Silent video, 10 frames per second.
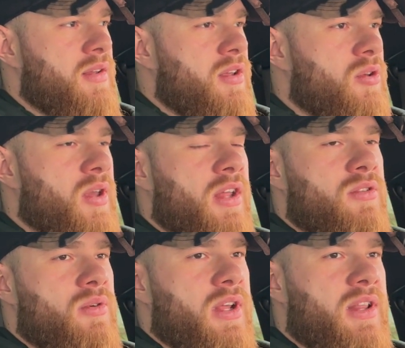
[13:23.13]
you can't
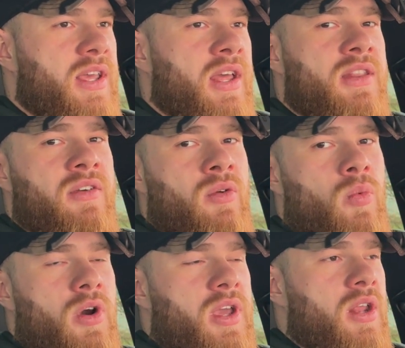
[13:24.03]
do that. I can't even
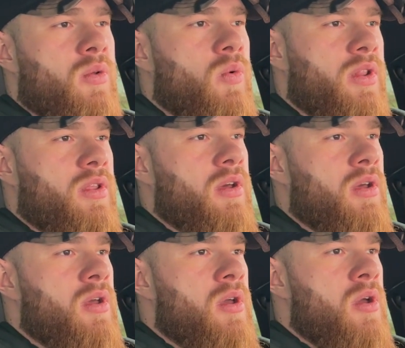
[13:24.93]
work in with
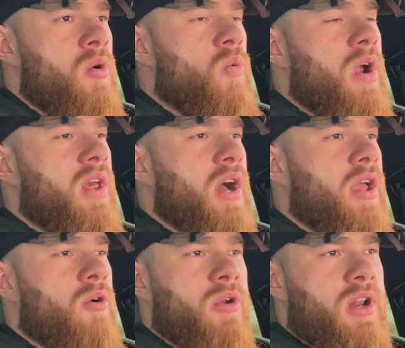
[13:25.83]
one
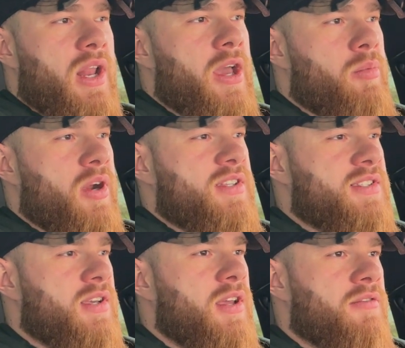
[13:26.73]
guy on a leg
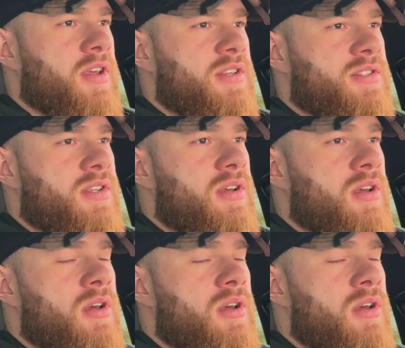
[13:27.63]
press if he's